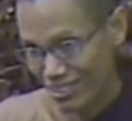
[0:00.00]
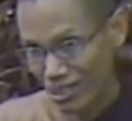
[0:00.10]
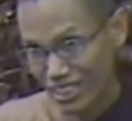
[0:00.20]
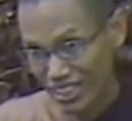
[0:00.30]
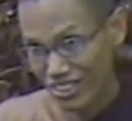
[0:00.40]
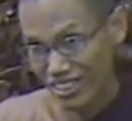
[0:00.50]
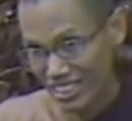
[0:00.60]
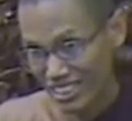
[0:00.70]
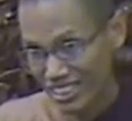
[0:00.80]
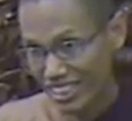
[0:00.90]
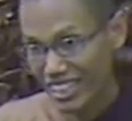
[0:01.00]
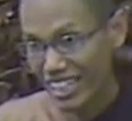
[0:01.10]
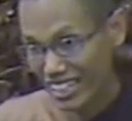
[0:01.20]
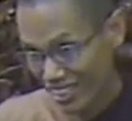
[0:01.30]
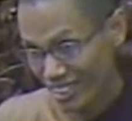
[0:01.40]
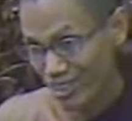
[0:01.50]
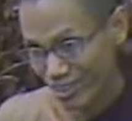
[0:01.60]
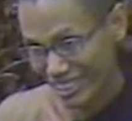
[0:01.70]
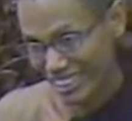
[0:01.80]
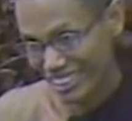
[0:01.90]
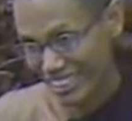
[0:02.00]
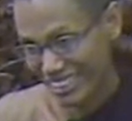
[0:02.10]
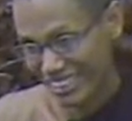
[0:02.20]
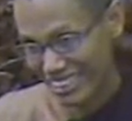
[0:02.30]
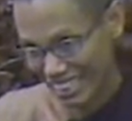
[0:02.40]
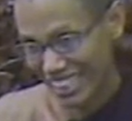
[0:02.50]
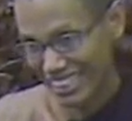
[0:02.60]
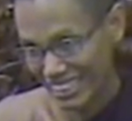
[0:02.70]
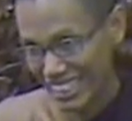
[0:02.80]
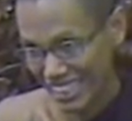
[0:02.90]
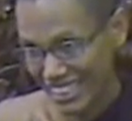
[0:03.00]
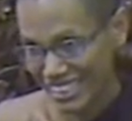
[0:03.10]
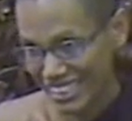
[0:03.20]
What kind of Chetasika include like that?